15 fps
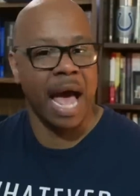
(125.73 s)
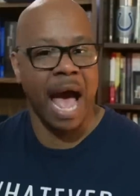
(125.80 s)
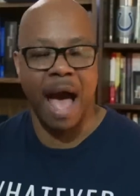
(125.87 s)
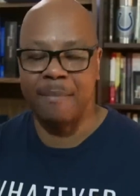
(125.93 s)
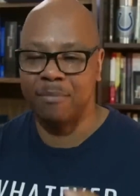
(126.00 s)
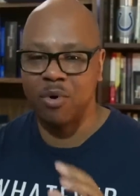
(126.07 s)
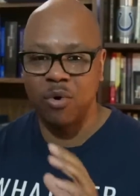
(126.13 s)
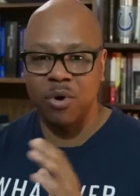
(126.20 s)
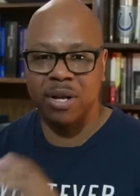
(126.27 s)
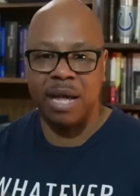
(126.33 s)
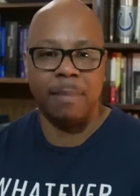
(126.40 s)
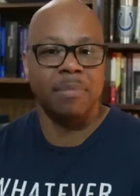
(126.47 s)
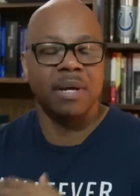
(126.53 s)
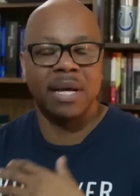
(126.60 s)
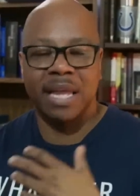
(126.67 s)
I'm going,
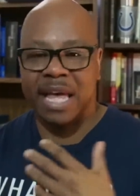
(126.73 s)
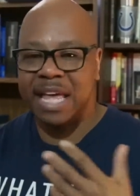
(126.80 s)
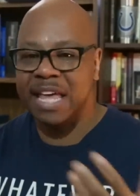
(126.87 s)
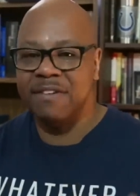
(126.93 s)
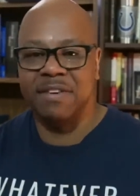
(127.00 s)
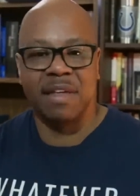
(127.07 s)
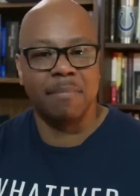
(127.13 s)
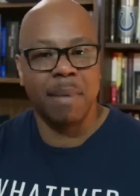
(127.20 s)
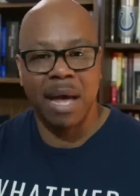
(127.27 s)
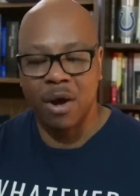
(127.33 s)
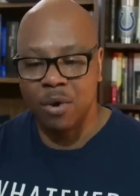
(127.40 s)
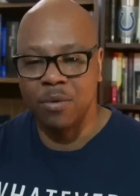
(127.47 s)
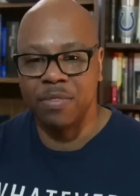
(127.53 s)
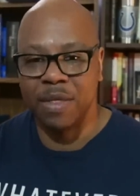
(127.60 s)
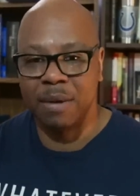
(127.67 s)
I'm looking at even at my
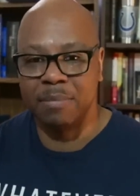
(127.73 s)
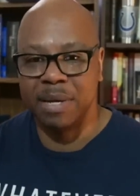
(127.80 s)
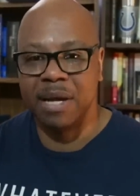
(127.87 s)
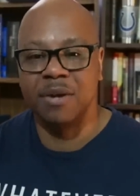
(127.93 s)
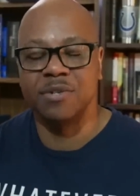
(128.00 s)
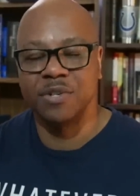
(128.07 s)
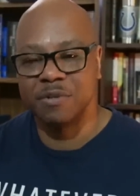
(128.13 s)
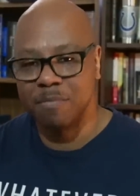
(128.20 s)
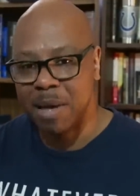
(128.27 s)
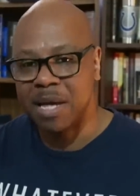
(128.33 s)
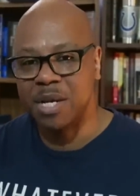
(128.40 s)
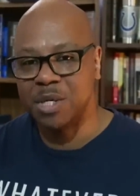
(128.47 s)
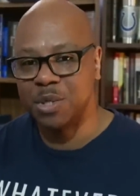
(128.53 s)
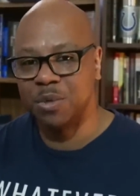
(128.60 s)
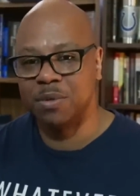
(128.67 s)
own thumbnails, just
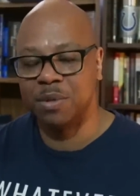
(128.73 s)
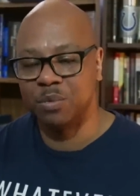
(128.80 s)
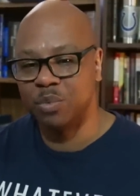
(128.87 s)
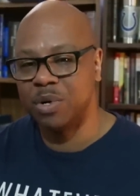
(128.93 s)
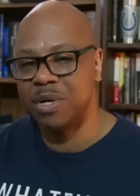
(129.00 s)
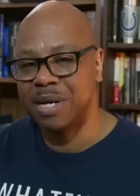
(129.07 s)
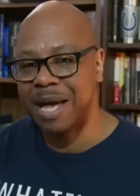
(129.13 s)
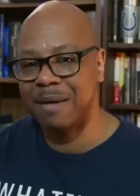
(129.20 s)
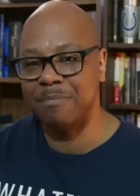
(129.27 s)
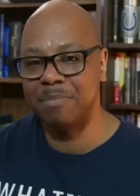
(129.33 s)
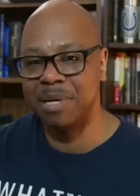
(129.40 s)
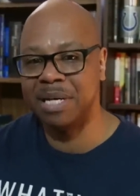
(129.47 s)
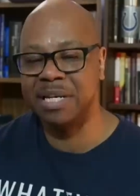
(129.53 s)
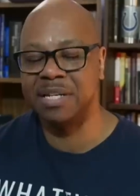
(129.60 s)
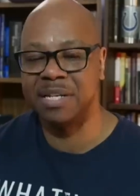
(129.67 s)
making sure that we're not
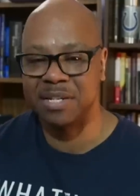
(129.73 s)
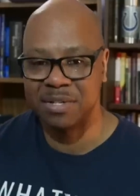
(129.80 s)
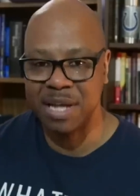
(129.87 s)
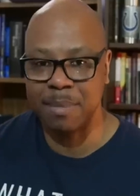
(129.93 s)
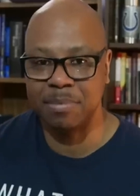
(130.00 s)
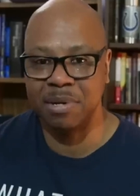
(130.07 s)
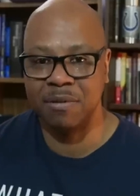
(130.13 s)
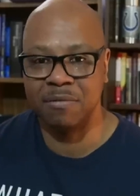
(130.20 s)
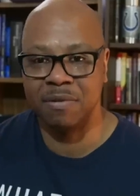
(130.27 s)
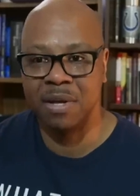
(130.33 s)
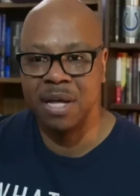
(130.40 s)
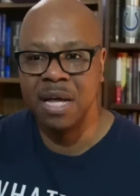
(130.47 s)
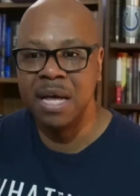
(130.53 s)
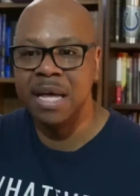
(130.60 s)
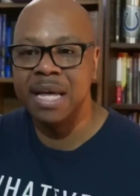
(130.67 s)
being deceptive,
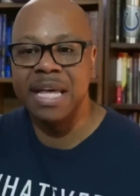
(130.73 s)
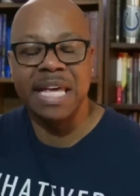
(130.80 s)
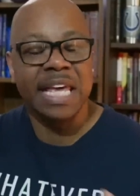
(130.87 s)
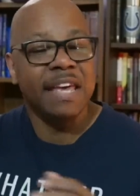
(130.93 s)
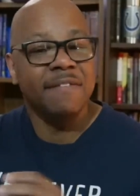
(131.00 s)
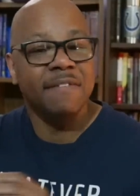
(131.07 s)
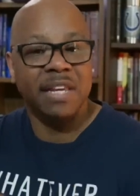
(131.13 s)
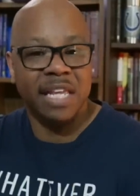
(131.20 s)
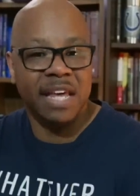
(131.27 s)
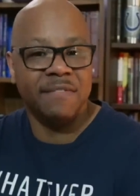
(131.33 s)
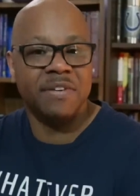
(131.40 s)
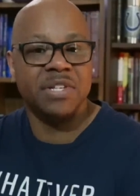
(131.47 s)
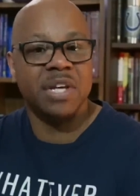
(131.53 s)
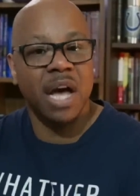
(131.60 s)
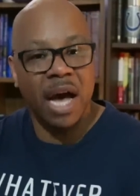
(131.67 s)
even
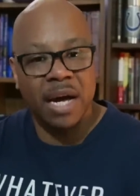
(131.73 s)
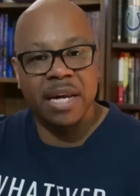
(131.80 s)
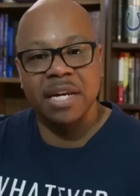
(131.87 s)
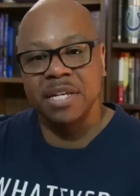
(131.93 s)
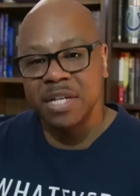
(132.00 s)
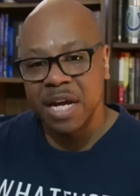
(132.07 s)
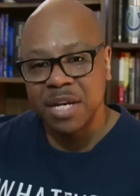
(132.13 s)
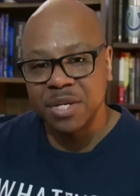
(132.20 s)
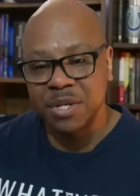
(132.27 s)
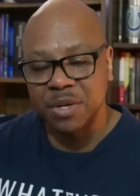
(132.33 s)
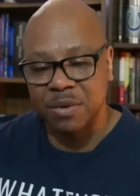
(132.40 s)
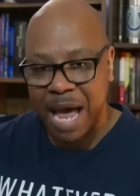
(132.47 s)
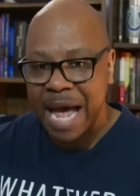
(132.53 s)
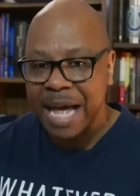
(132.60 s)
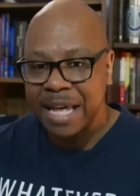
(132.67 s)
if it's
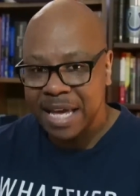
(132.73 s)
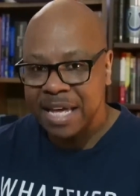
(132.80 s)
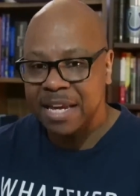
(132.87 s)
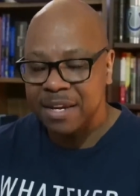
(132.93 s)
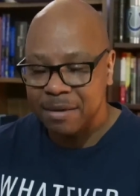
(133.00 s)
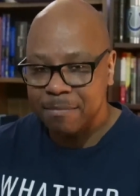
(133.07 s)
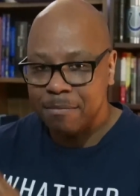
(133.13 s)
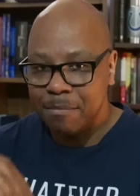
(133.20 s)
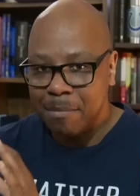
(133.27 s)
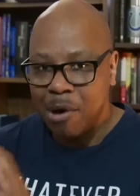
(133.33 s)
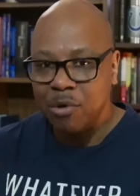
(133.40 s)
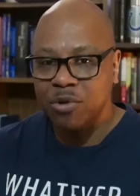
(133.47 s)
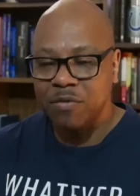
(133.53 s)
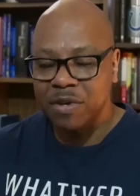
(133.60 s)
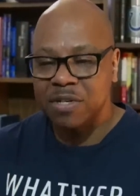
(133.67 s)
unintentional. I get it.
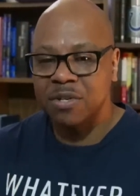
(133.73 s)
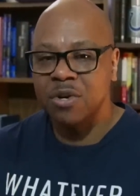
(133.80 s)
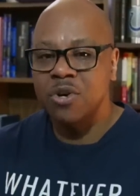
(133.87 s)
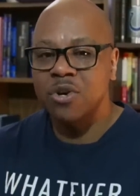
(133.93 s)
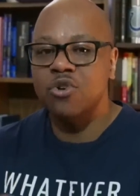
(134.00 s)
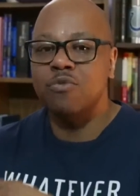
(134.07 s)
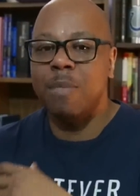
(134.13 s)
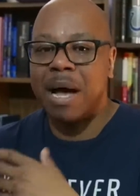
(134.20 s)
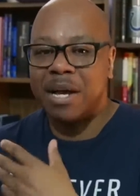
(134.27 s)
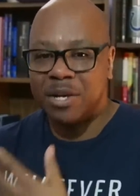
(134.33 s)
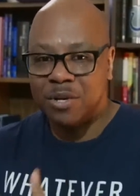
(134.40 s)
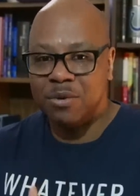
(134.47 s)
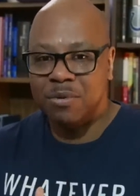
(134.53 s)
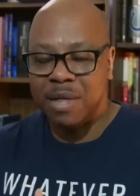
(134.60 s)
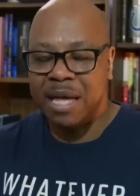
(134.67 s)
Most of us who might
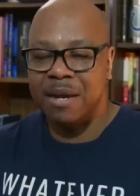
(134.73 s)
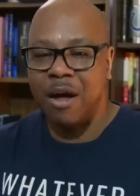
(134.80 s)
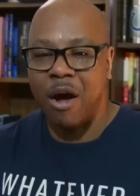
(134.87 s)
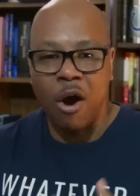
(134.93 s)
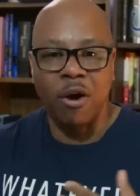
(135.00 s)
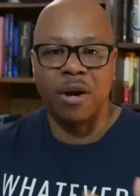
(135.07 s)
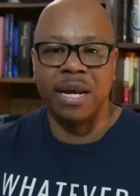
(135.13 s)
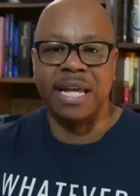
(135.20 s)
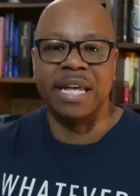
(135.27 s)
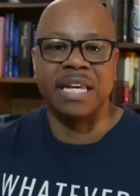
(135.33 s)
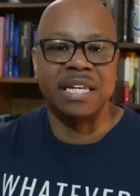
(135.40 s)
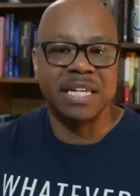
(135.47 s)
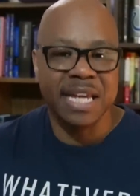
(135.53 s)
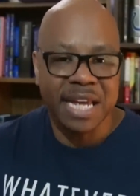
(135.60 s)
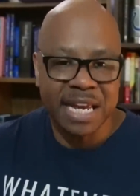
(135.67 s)
do that aren't
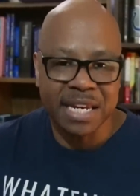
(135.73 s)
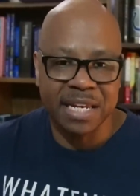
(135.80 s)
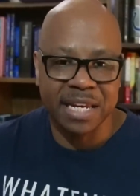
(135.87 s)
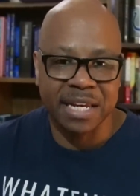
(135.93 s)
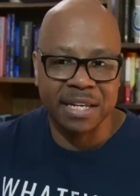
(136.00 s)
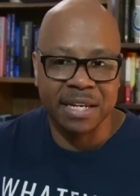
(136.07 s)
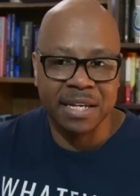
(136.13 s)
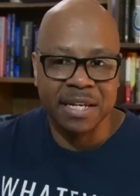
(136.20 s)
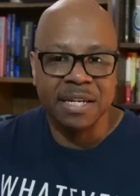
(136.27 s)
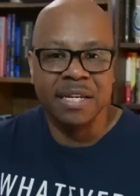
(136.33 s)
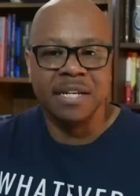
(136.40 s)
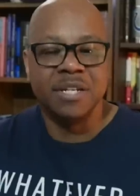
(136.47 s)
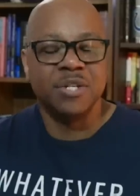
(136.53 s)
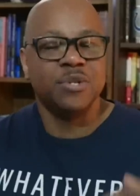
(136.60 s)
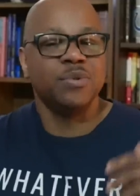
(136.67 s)
intending
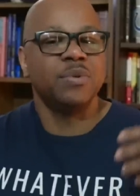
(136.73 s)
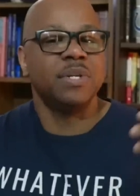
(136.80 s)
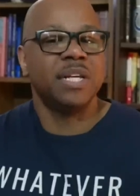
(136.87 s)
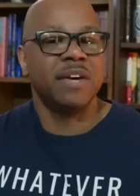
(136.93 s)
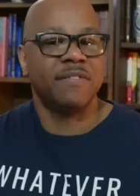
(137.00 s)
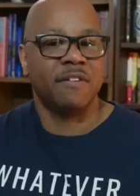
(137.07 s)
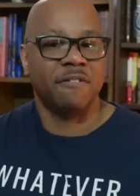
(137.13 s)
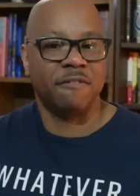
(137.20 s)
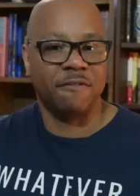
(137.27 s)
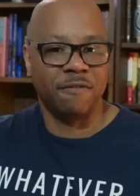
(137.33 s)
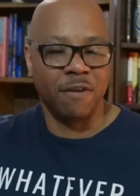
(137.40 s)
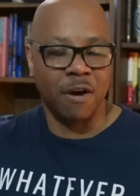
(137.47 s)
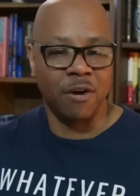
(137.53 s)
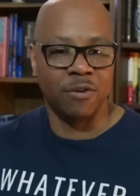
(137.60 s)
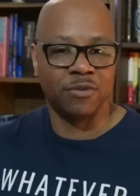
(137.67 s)
to give a
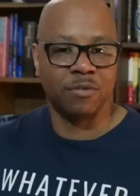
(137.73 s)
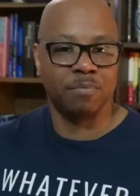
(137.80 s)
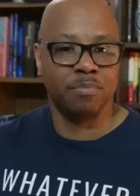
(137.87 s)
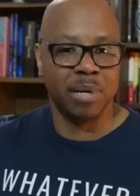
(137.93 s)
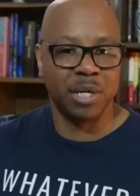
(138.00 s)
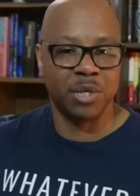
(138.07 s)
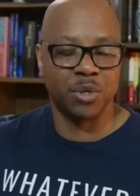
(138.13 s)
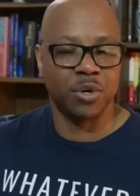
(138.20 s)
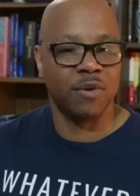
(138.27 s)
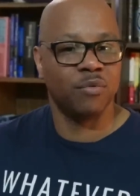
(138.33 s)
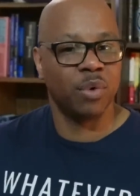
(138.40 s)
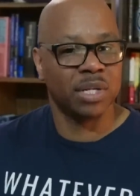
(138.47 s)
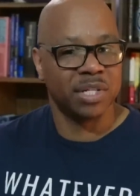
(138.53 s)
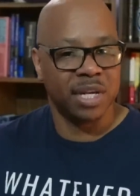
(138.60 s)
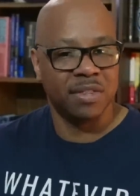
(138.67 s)
false picture of
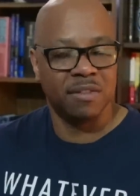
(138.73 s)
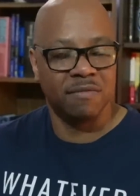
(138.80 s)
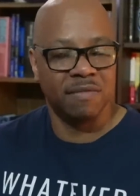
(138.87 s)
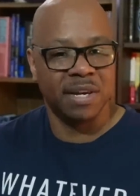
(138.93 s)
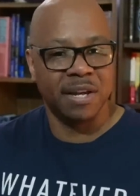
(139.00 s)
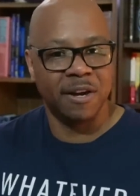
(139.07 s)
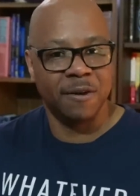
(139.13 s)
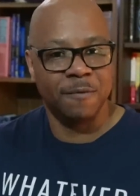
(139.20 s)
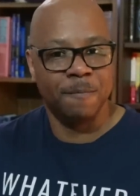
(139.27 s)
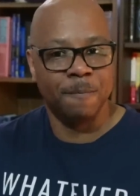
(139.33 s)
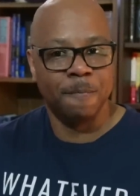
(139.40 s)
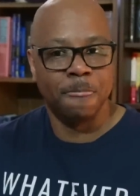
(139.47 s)
what's in the video.